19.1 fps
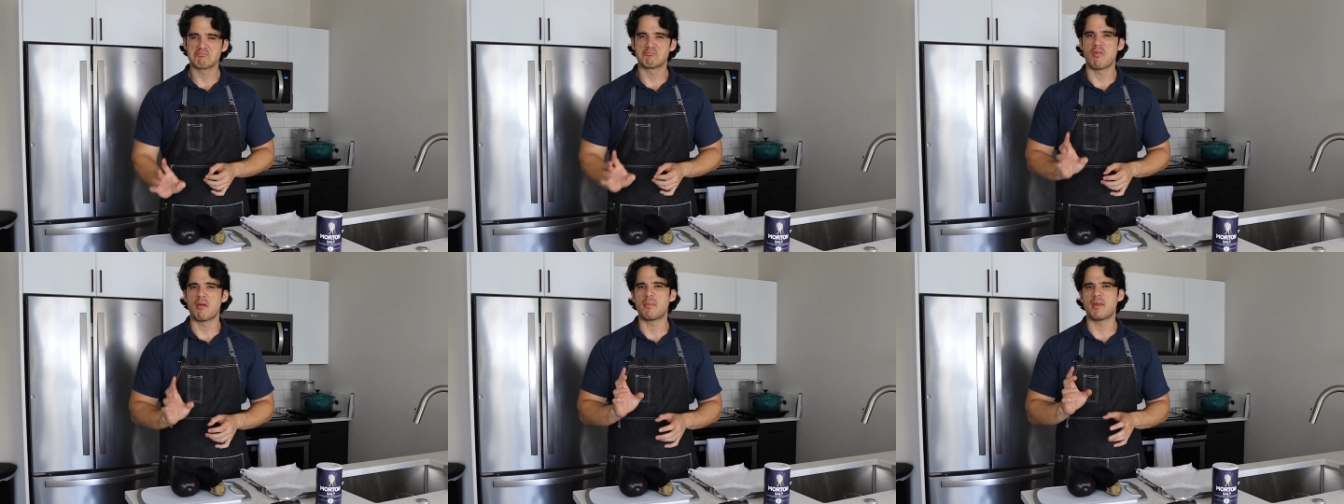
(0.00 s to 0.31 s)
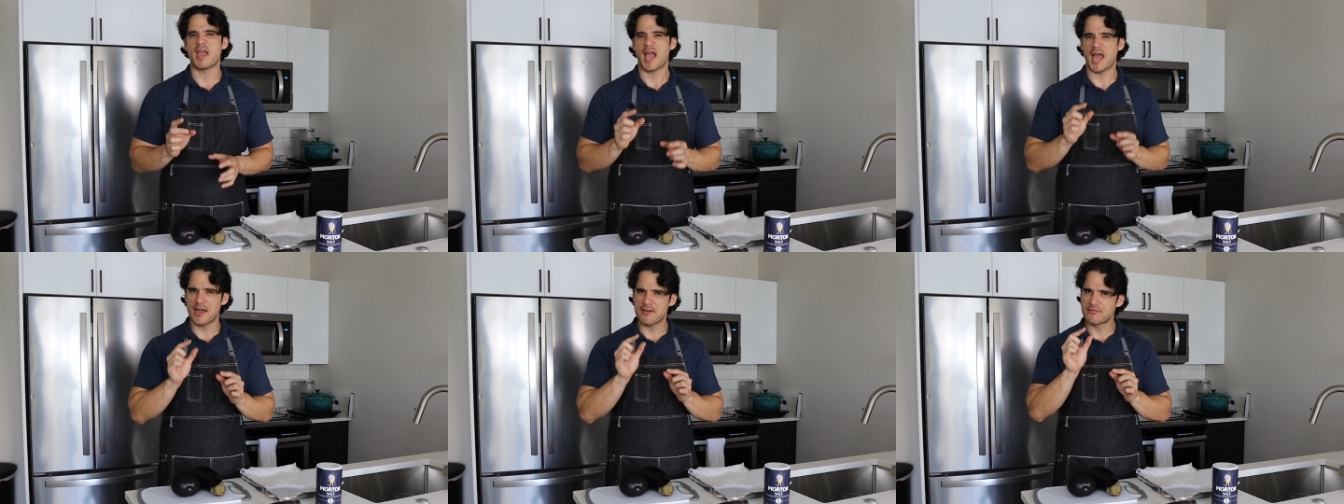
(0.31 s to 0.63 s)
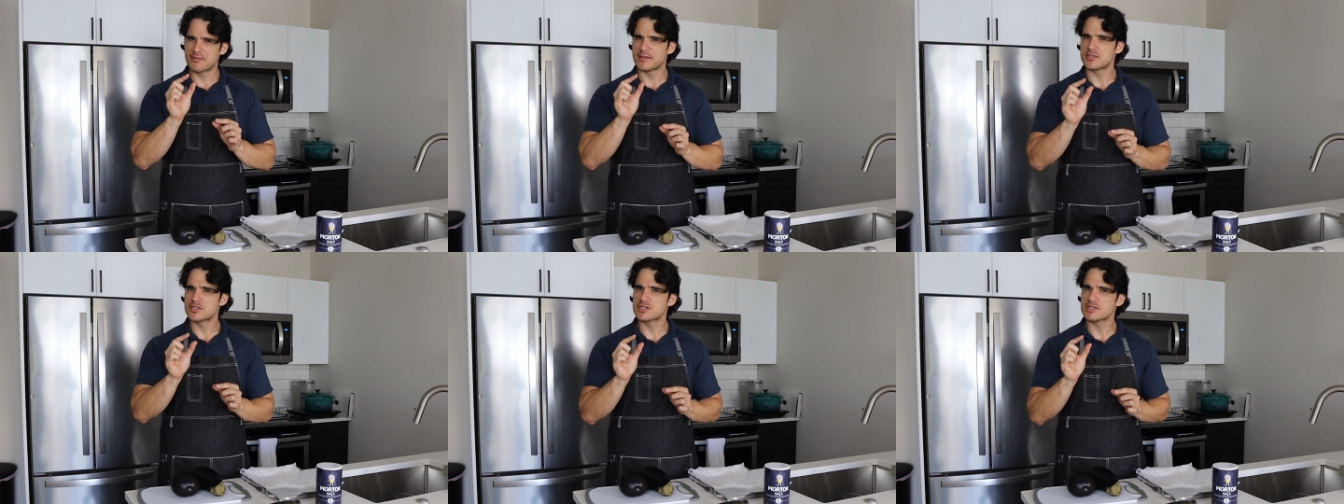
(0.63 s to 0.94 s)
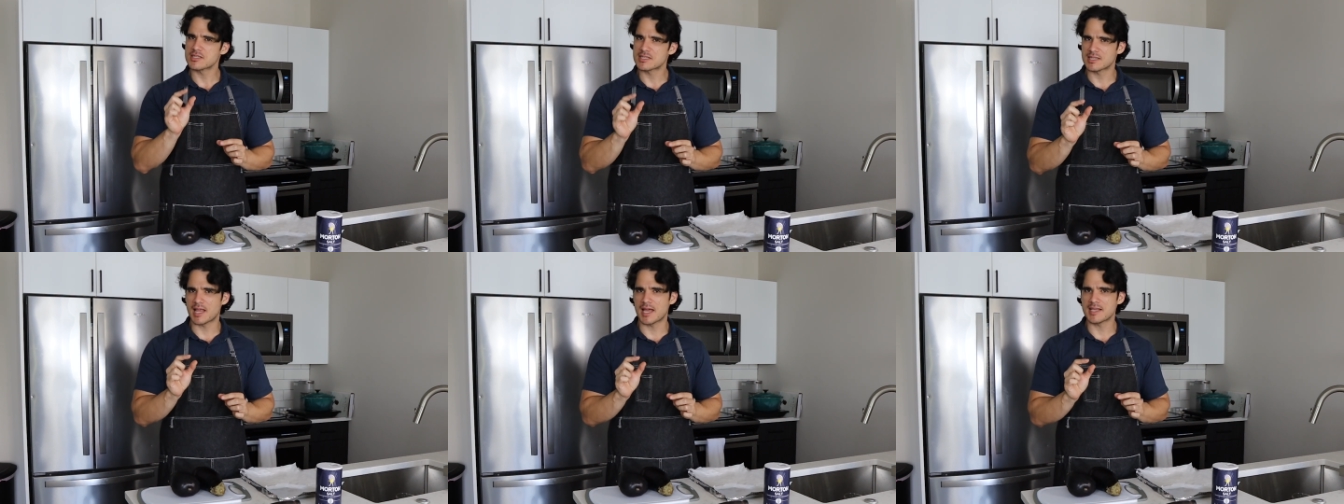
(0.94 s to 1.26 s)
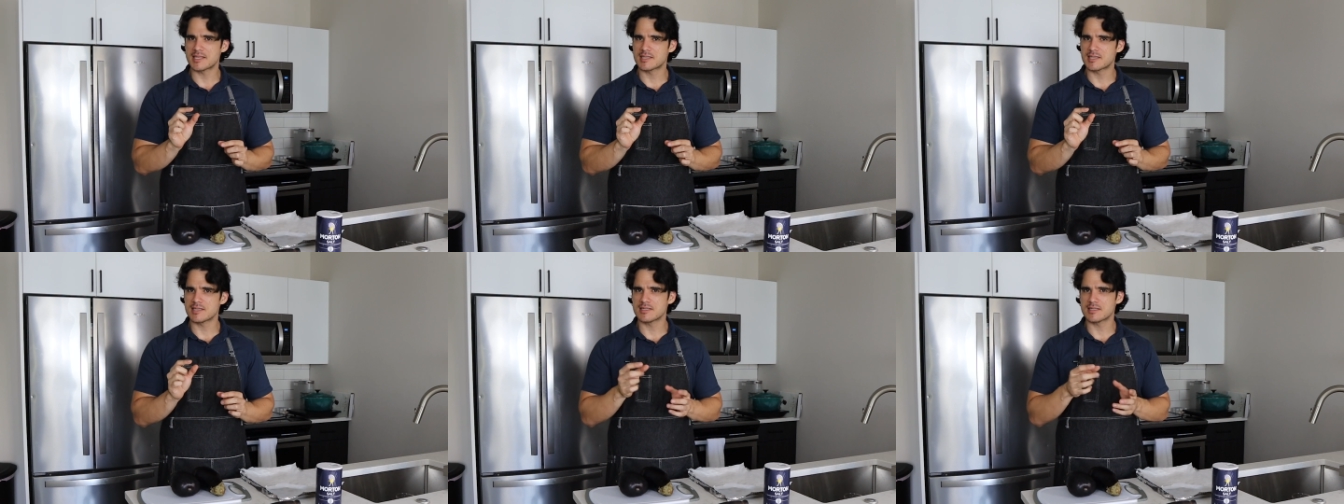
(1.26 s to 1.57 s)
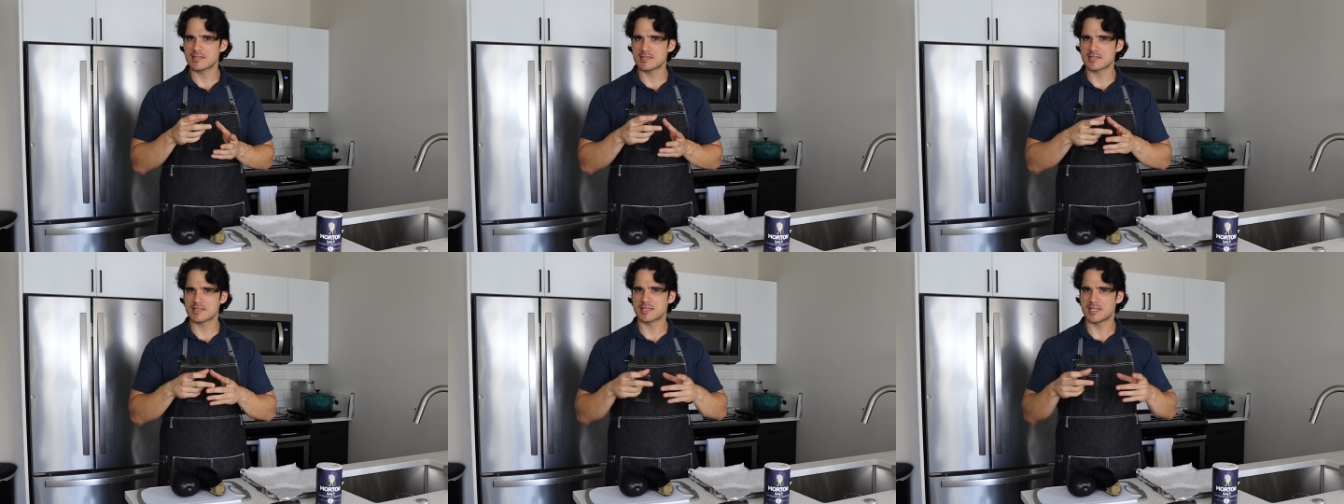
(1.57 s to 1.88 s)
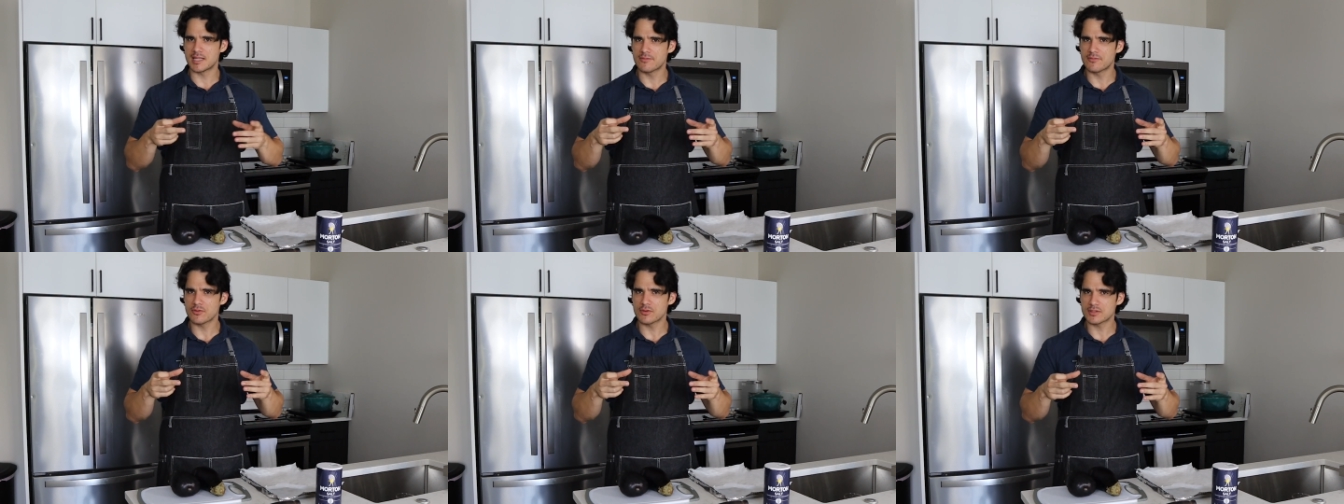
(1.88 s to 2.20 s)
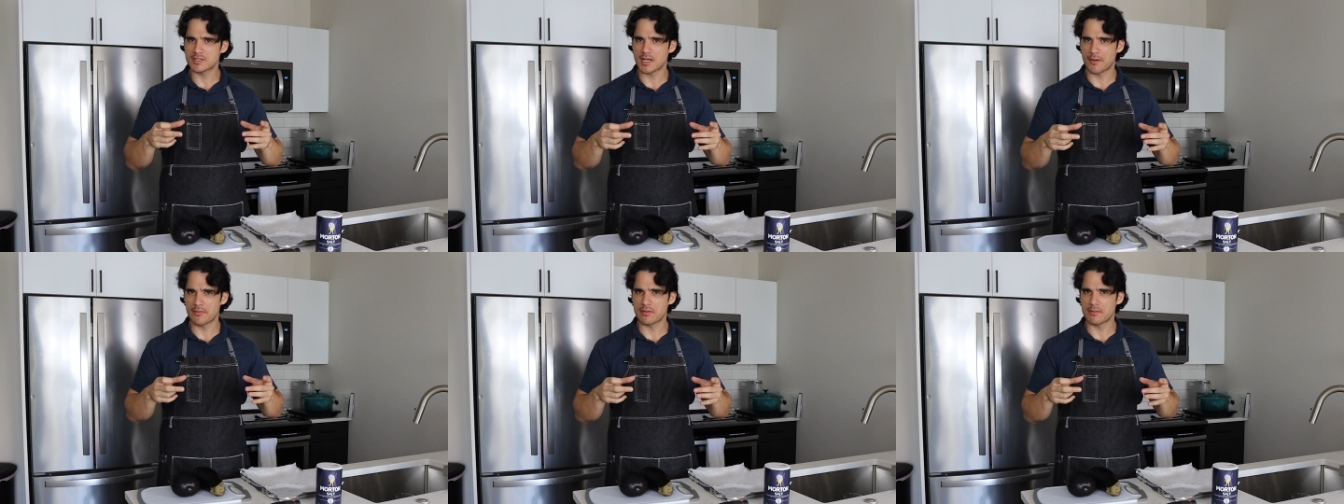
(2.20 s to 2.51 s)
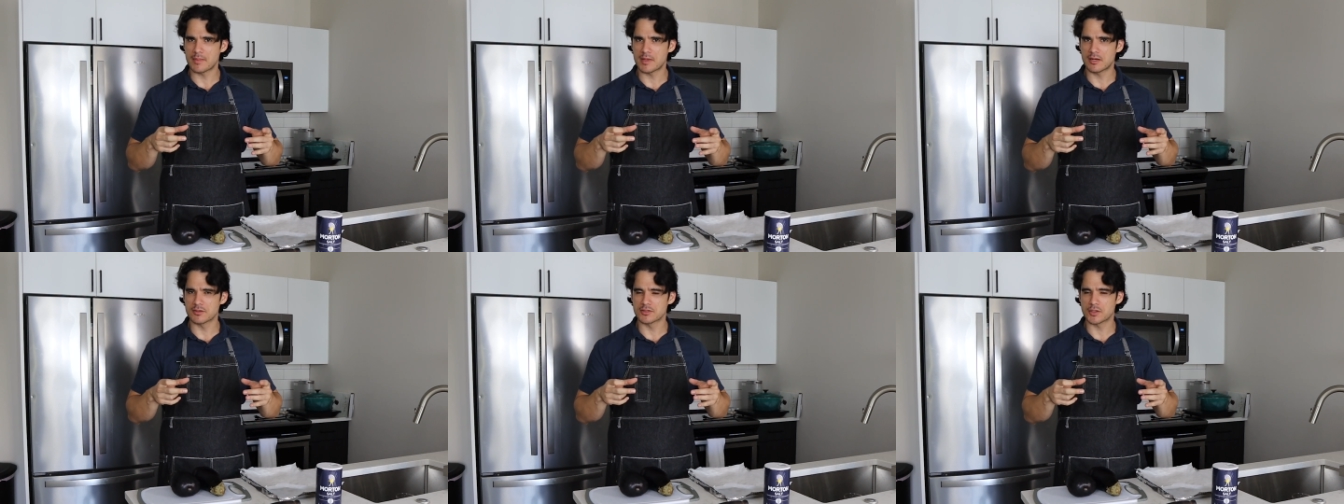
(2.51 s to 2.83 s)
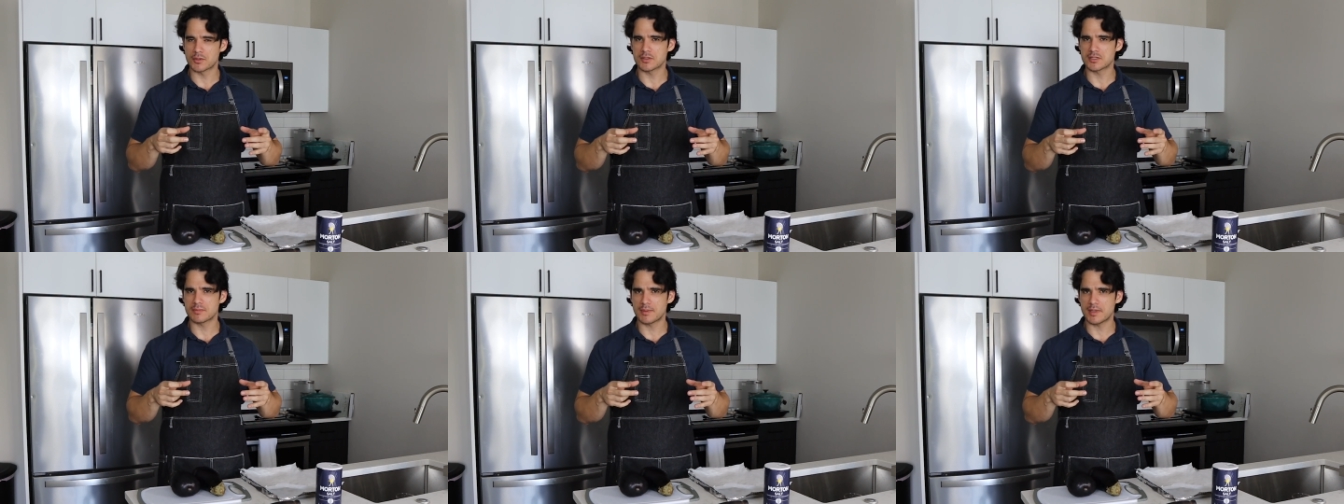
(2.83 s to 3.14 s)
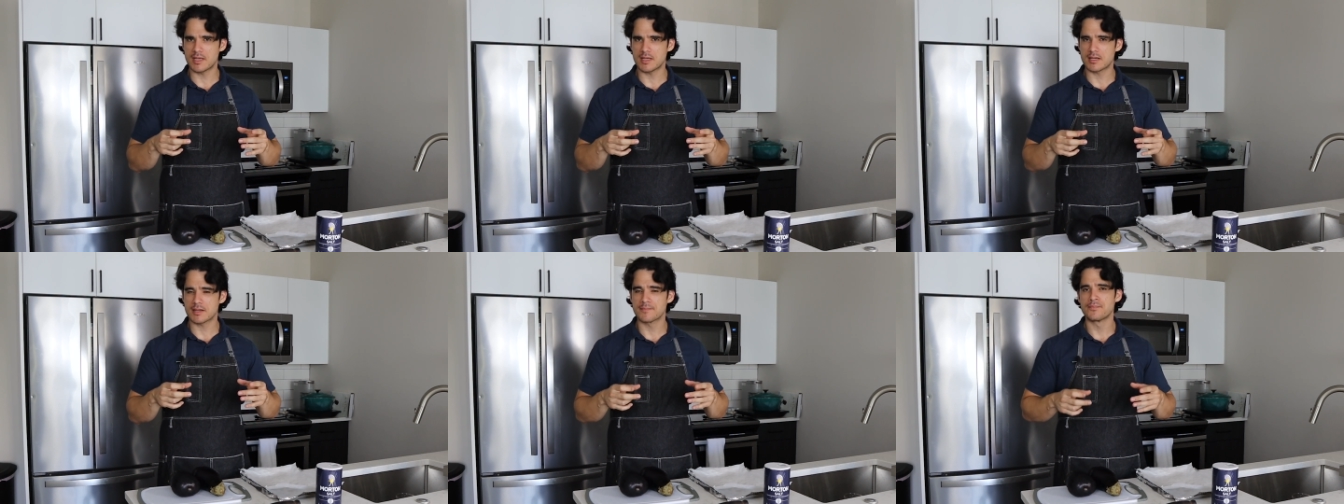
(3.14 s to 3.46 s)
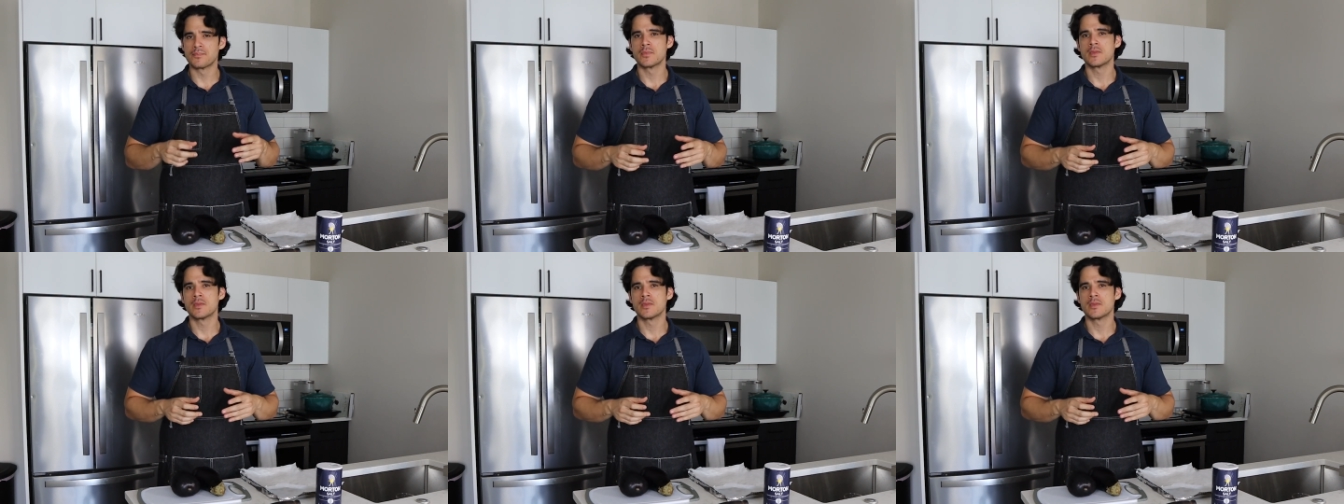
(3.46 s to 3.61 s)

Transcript: maybe half-inch slices, slivers down the middle, so to speak.